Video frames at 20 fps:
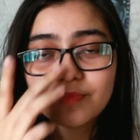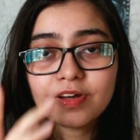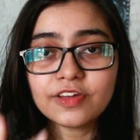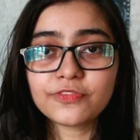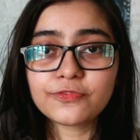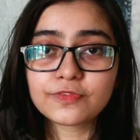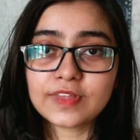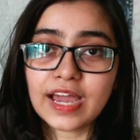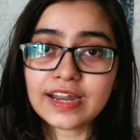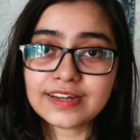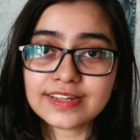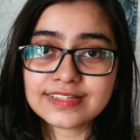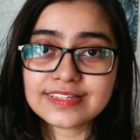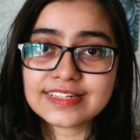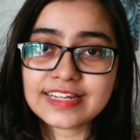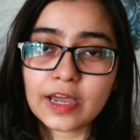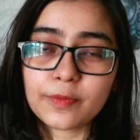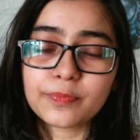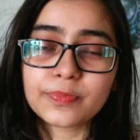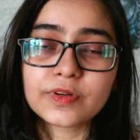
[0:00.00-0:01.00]
If that
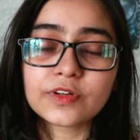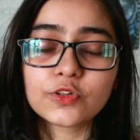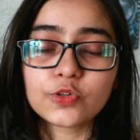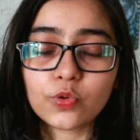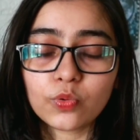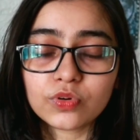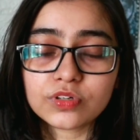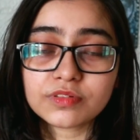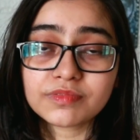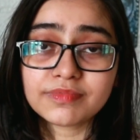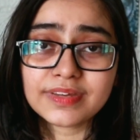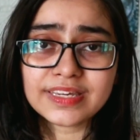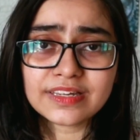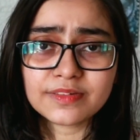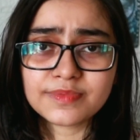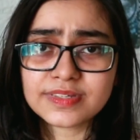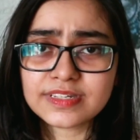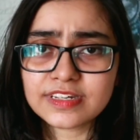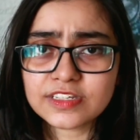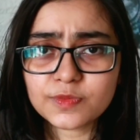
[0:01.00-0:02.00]
doesn't happen, don't make
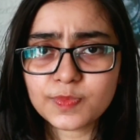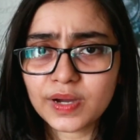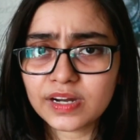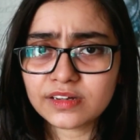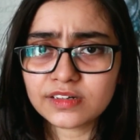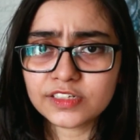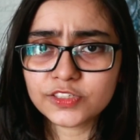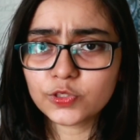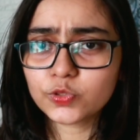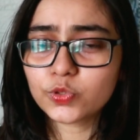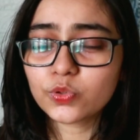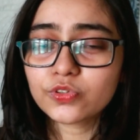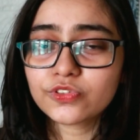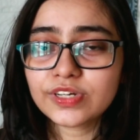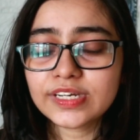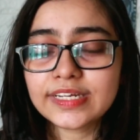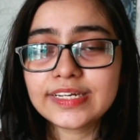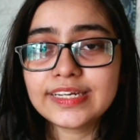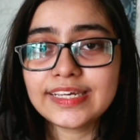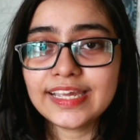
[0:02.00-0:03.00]
a business partner. You don't
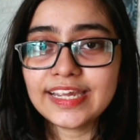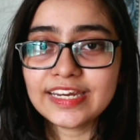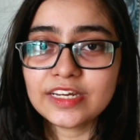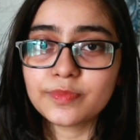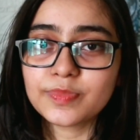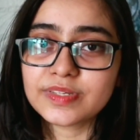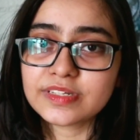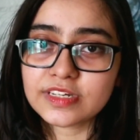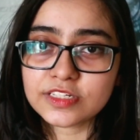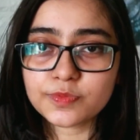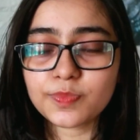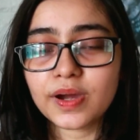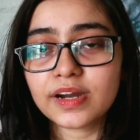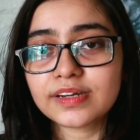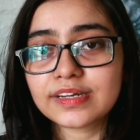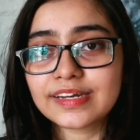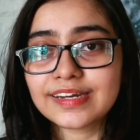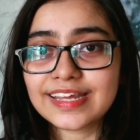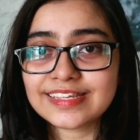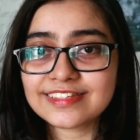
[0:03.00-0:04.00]
really need a business
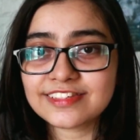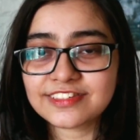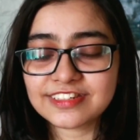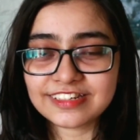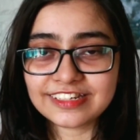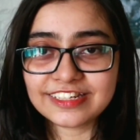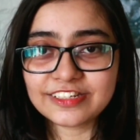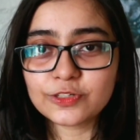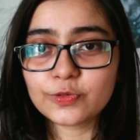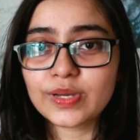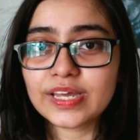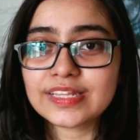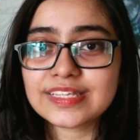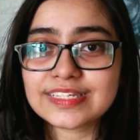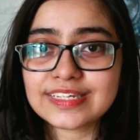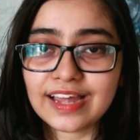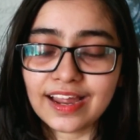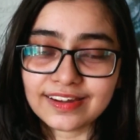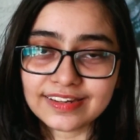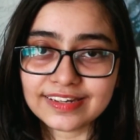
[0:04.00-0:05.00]
partner necessarily to get
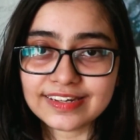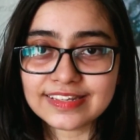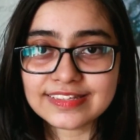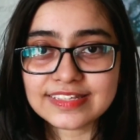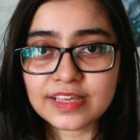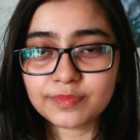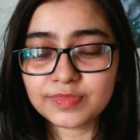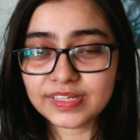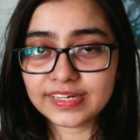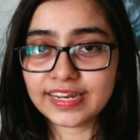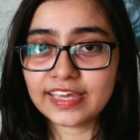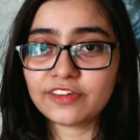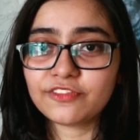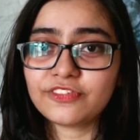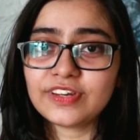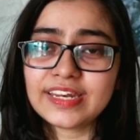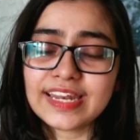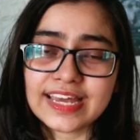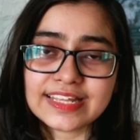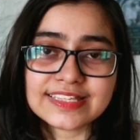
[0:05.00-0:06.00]
started in something like
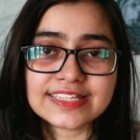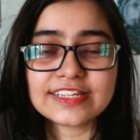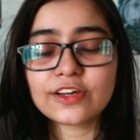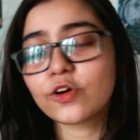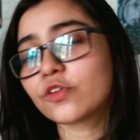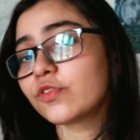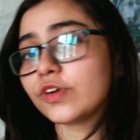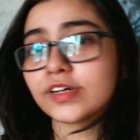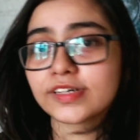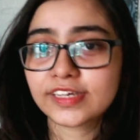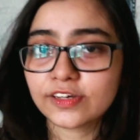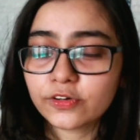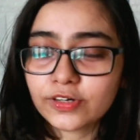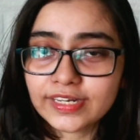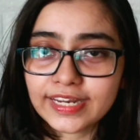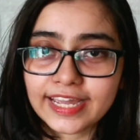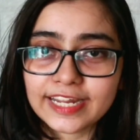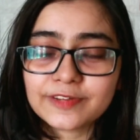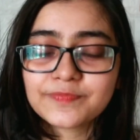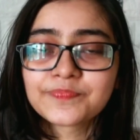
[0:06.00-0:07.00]
freelancing or working
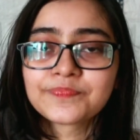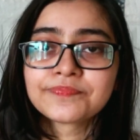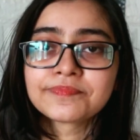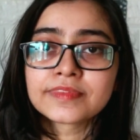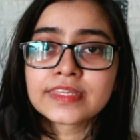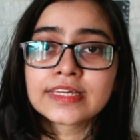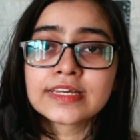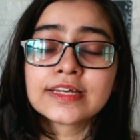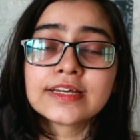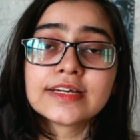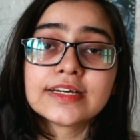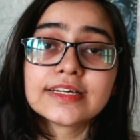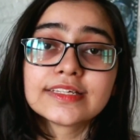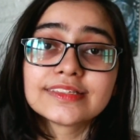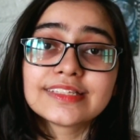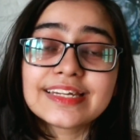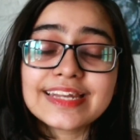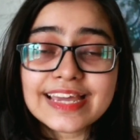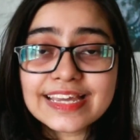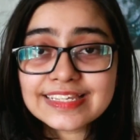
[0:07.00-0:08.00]
online.
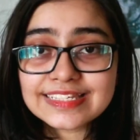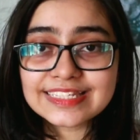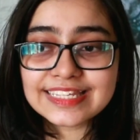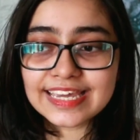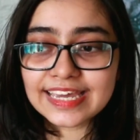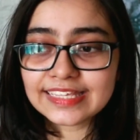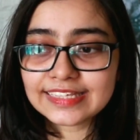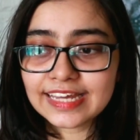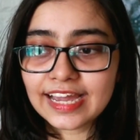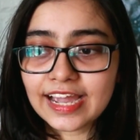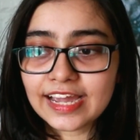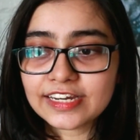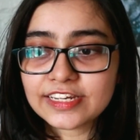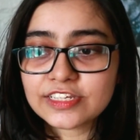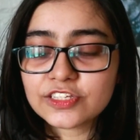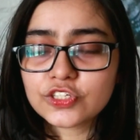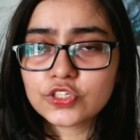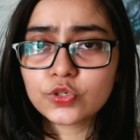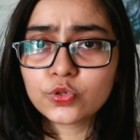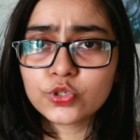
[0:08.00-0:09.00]
The next thing that
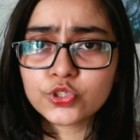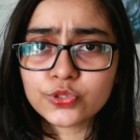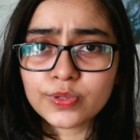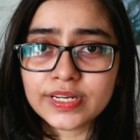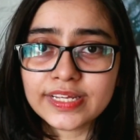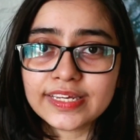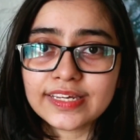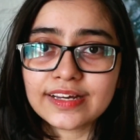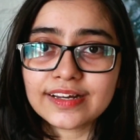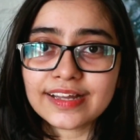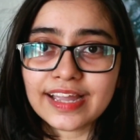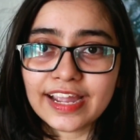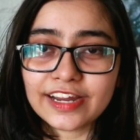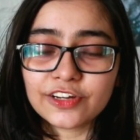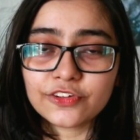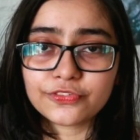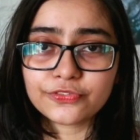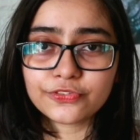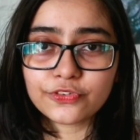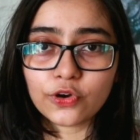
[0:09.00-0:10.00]
is usually a kind
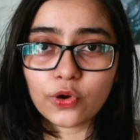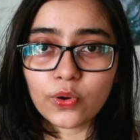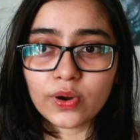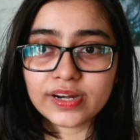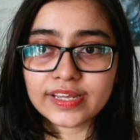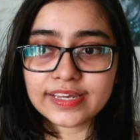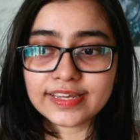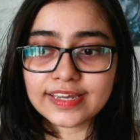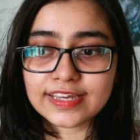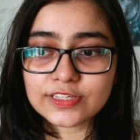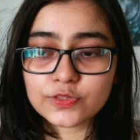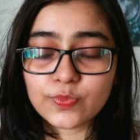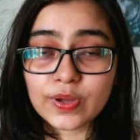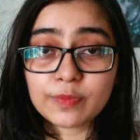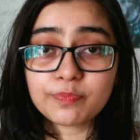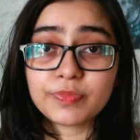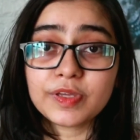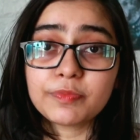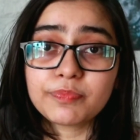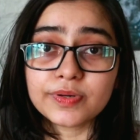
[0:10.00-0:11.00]
of fraud is
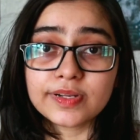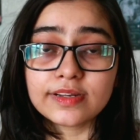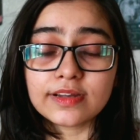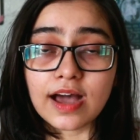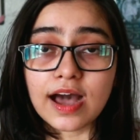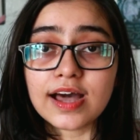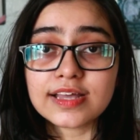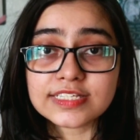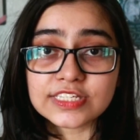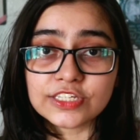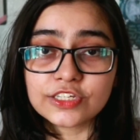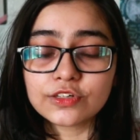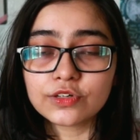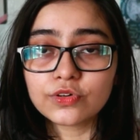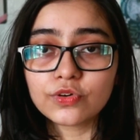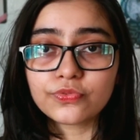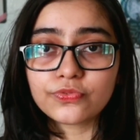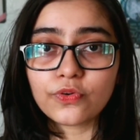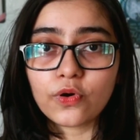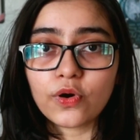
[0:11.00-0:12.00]
when people ask
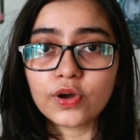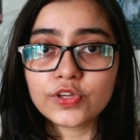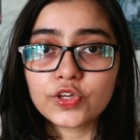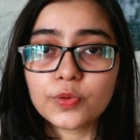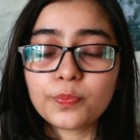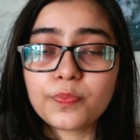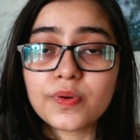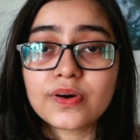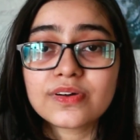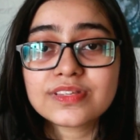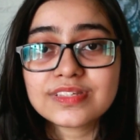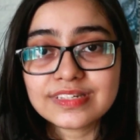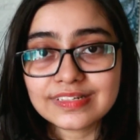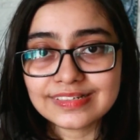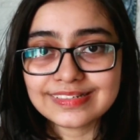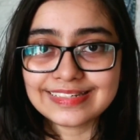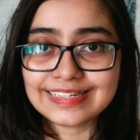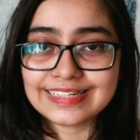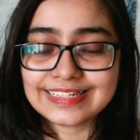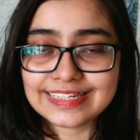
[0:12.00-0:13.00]
you for your
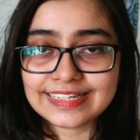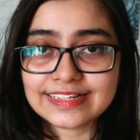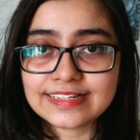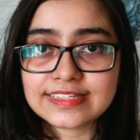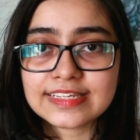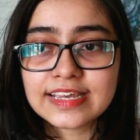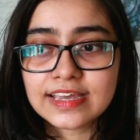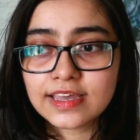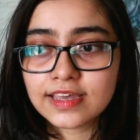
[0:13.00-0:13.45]
personal details,